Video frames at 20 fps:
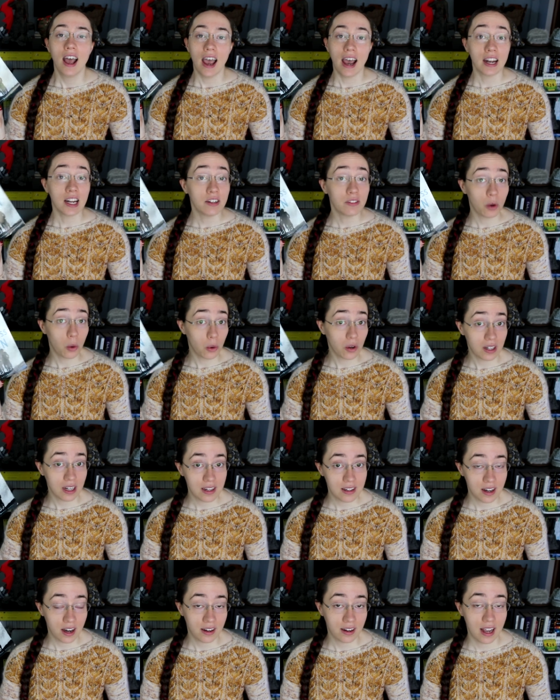and I've already
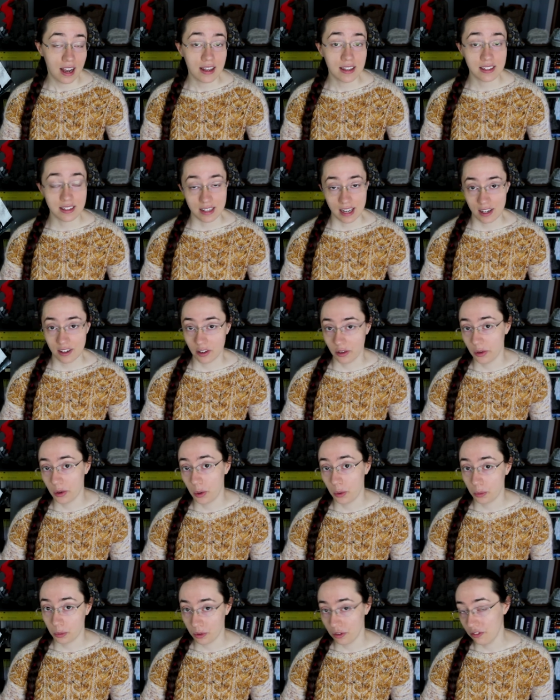done a
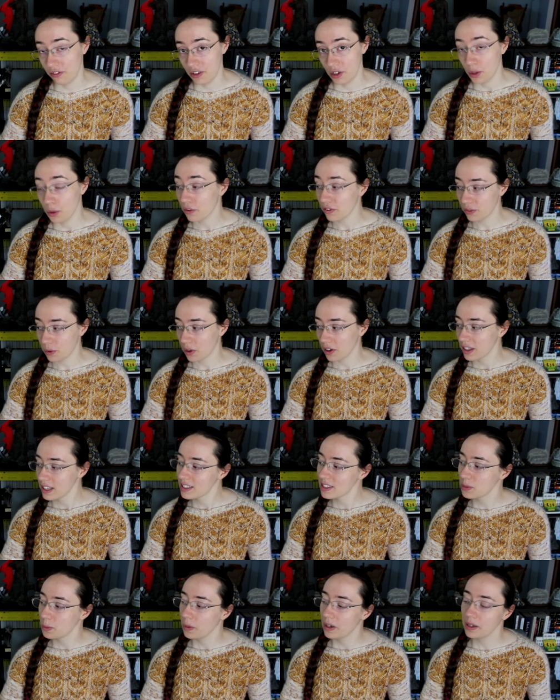standalone review for
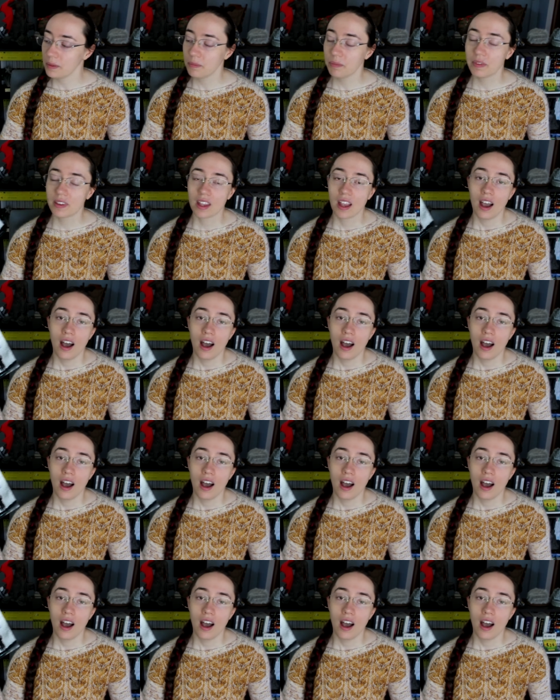this one.